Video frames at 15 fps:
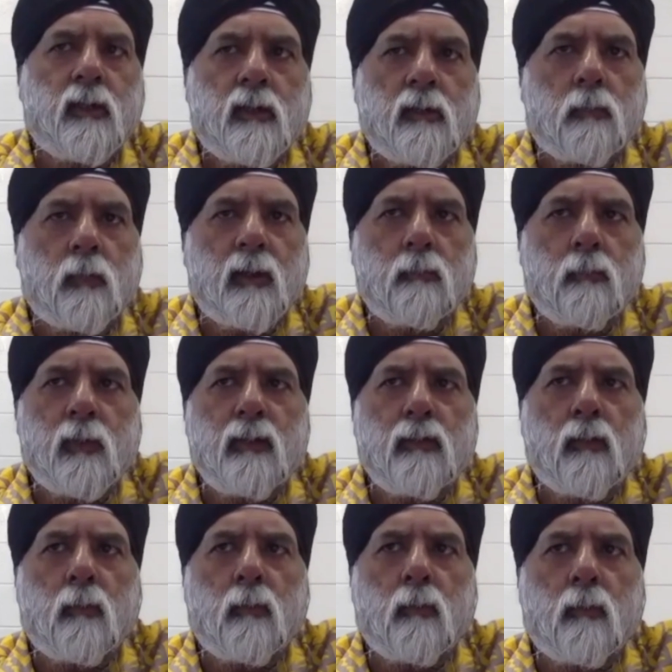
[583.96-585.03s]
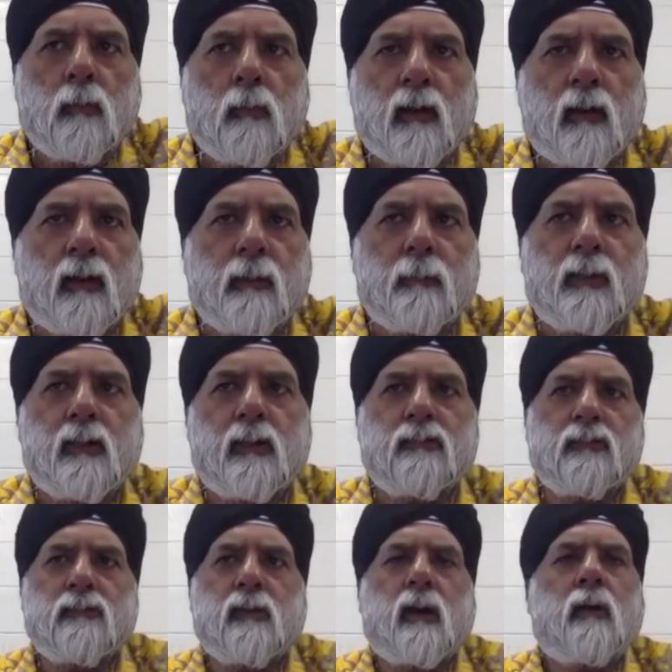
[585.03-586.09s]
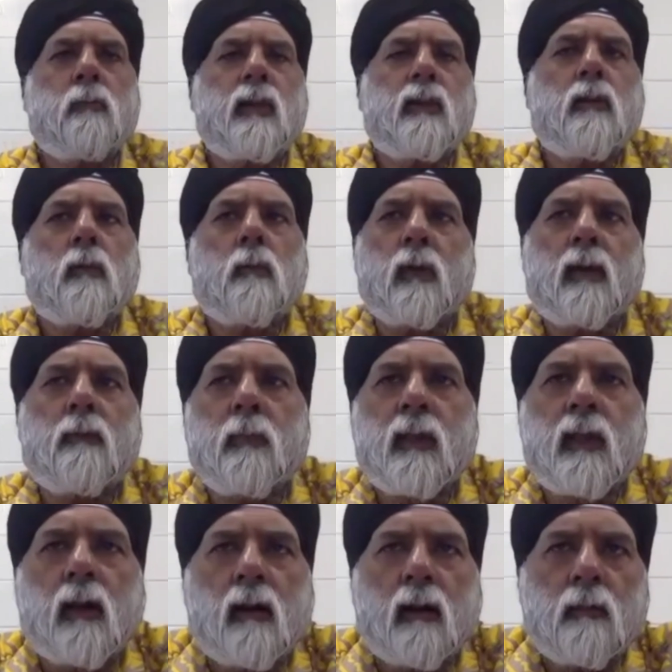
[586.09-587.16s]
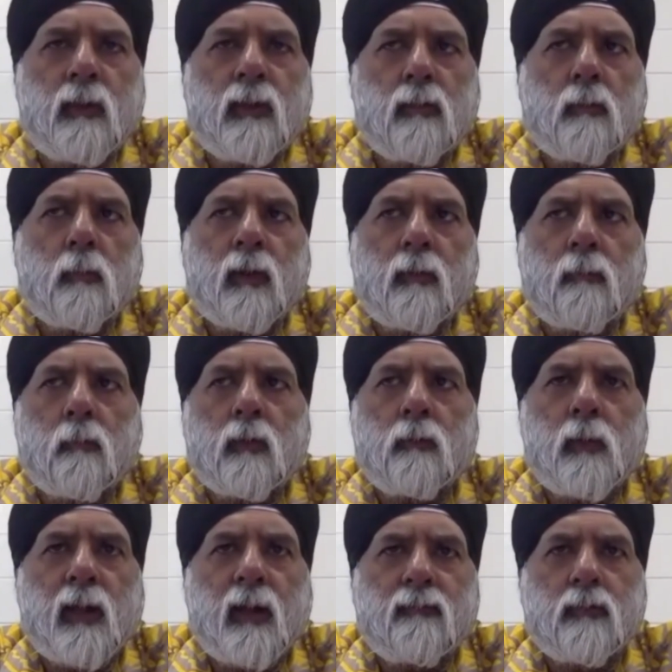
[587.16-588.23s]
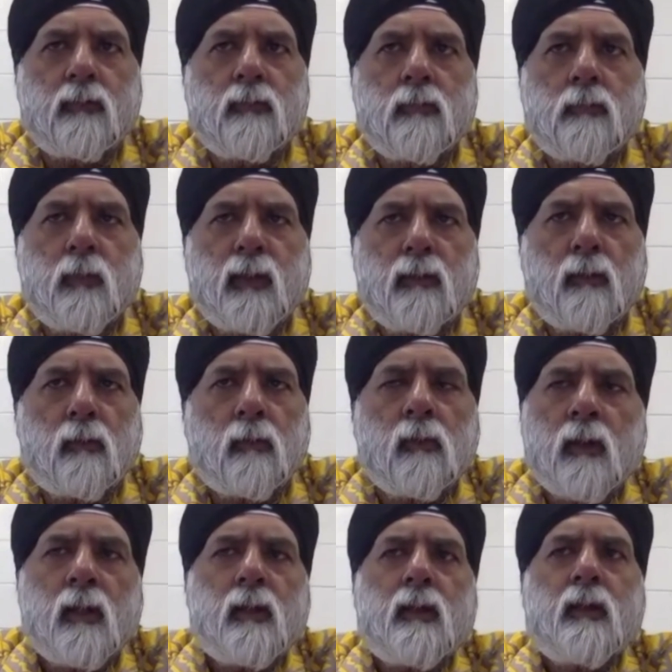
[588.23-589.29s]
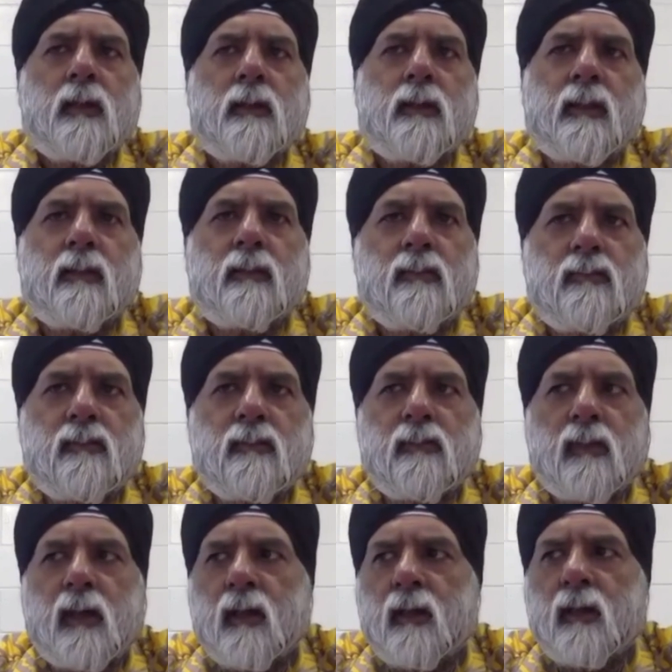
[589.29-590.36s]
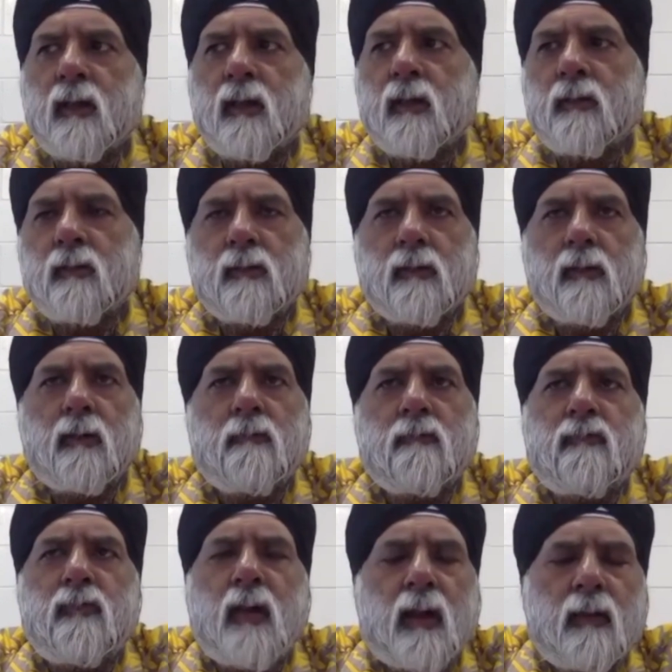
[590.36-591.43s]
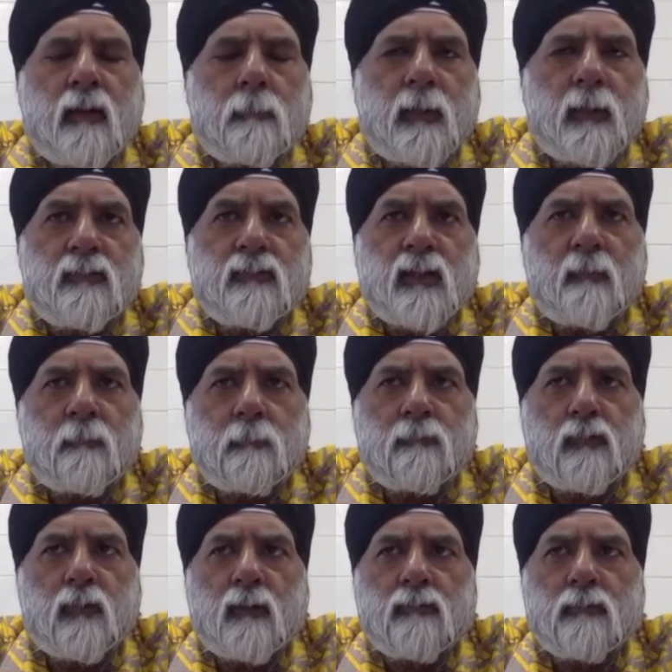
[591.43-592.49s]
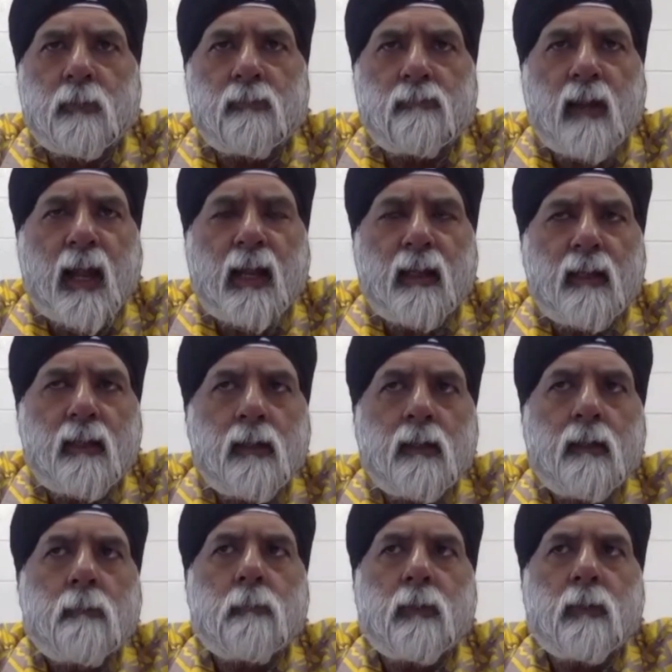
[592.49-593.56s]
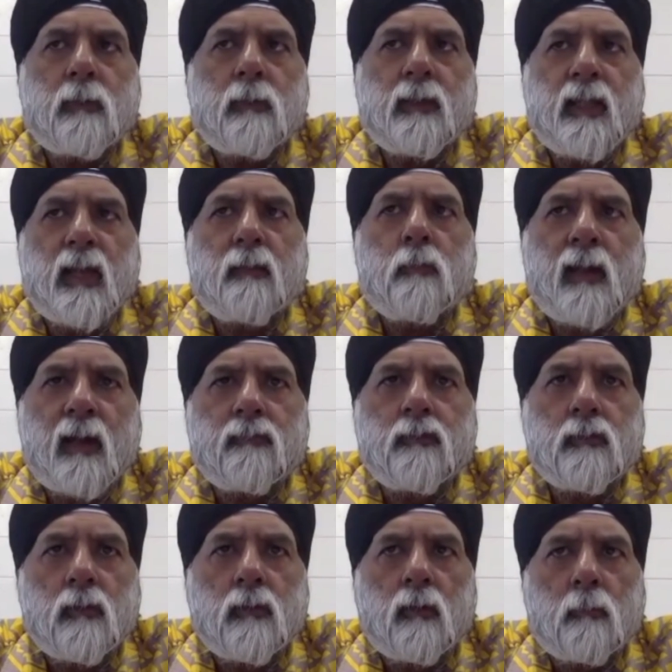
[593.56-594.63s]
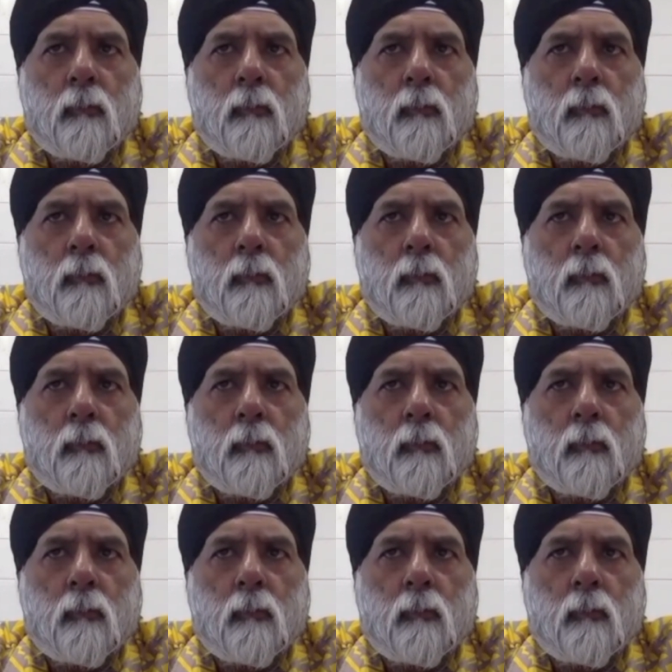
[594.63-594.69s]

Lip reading: We know what our limitations are. We know where we are. We know what we have to do. We know that this is a very big step for us to be ranked, but then we have to do a lot more